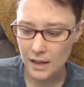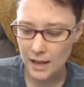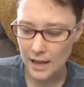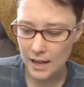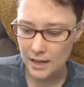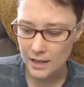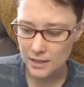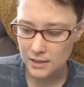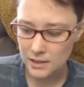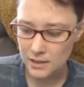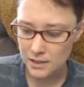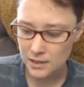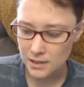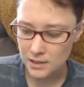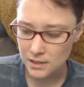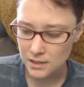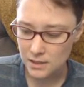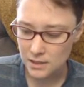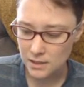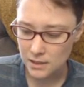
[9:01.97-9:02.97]
And
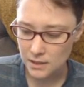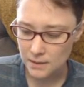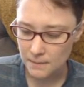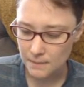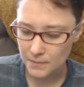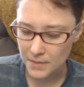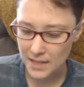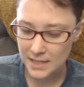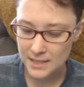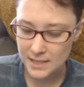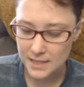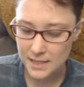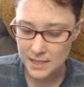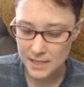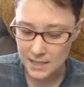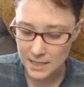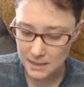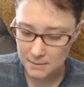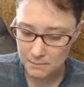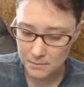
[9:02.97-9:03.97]
it
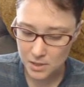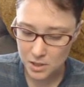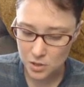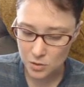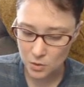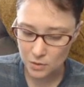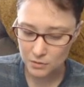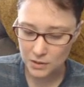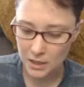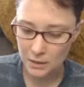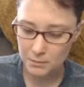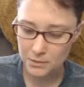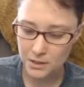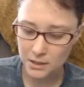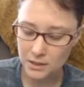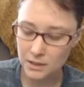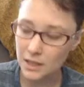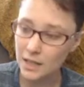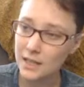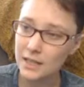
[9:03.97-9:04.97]
seems to come to
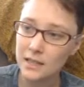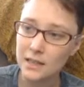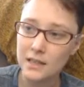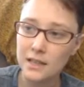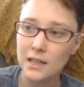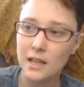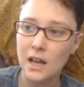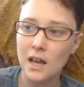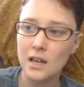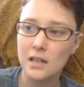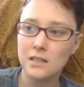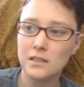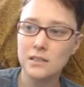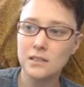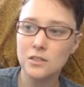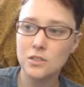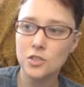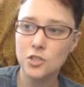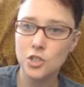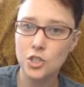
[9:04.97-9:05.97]
light that
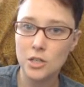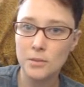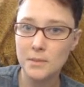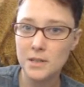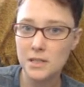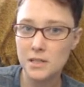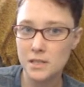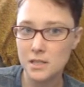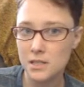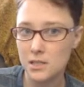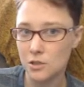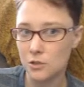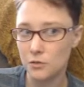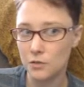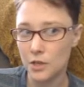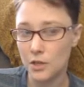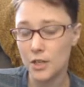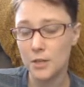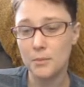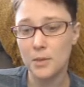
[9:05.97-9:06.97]
Jimmy is still
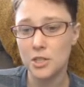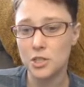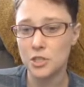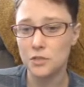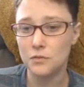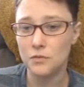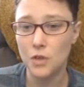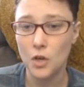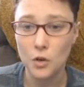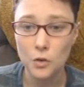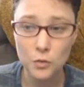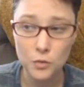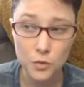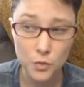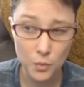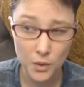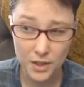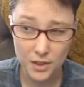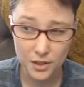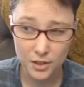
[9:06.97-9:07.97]
very much involved
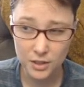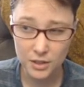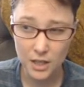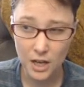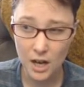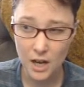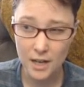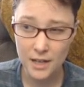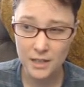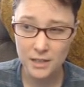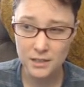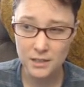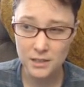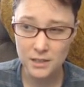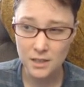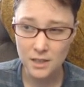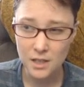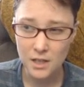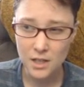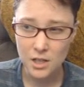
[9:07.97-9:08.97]
with The Line.
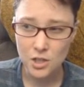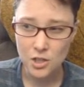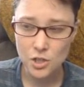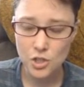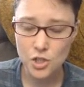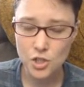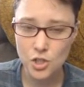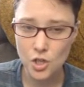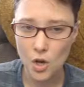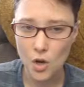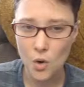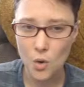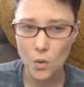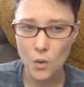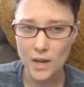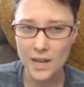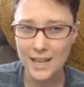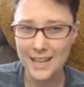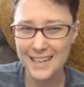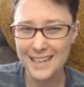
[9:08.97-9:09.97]

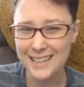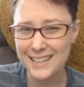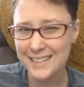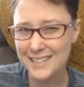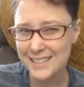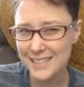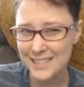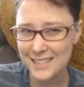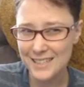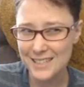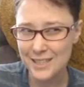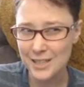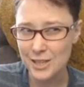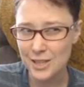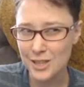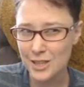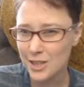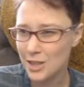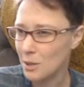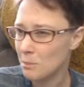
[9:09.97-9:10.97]
So is
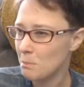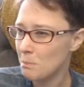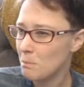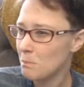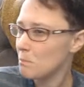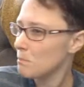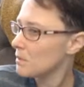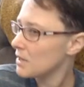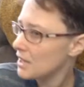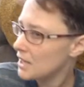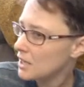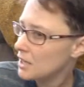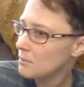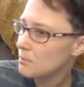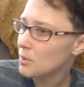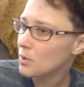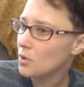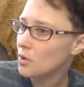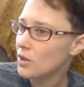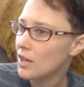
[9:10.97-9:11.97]
the
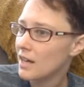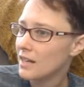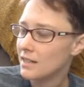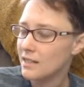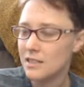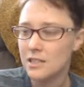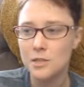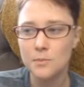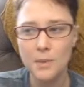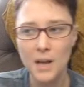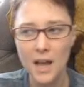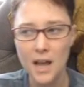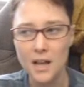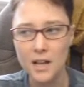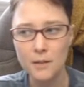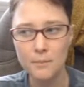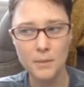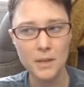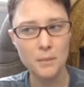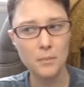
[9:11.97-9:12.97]
people that he's
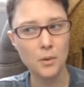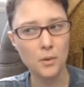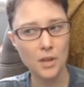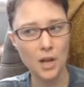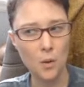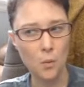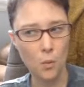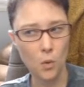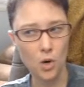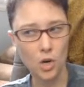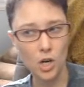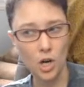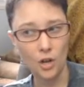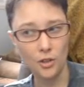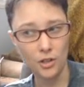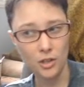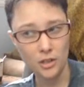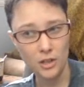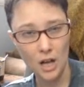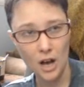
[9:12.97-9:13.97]
paying people that work
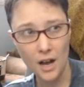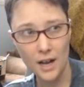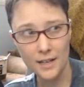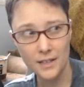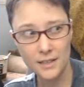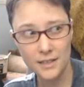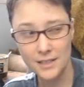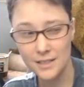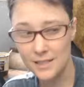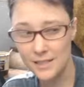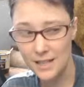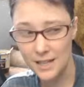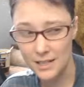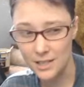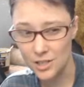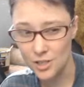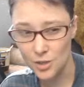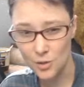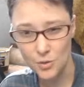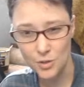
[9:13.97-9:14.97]
on The Line, and is that
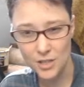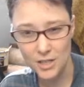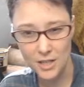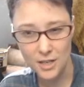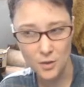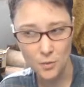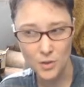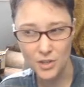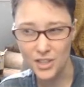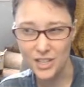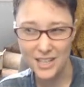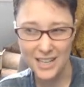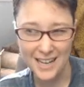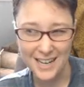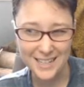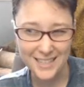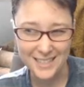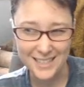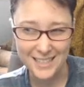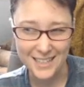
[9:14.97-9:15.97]
associated with the
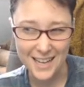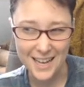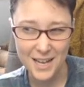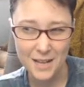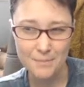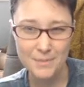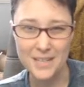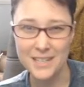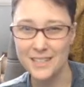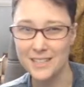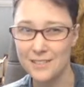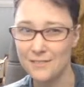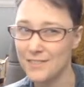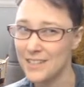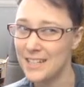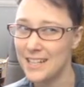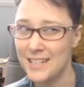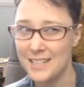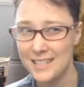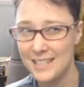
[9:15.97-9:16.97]
ACA? Because if
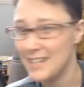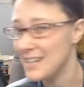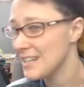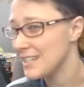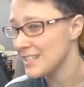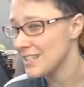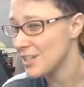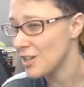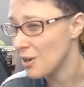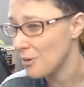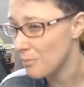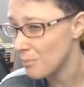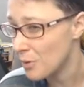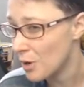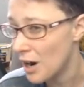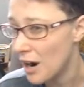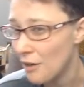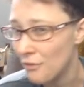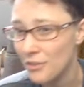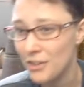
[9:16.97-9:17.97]
the ACA is a
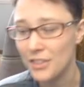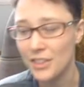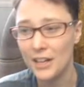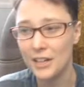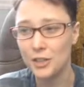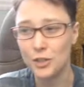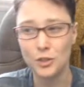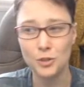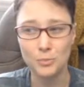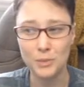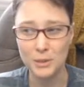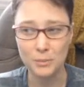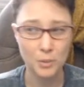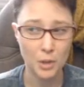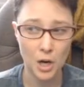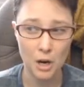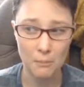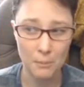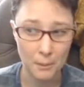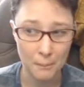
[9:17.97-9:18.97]
nonprofit, that could be
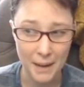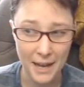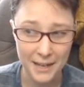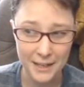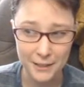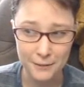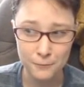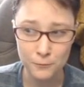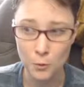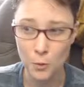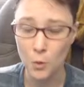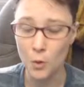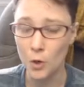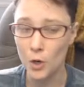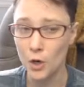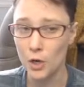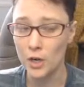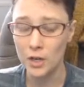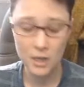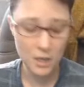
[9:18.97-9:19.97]
problematic
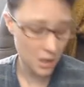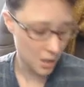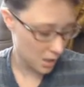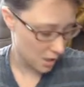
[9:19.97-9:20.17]
for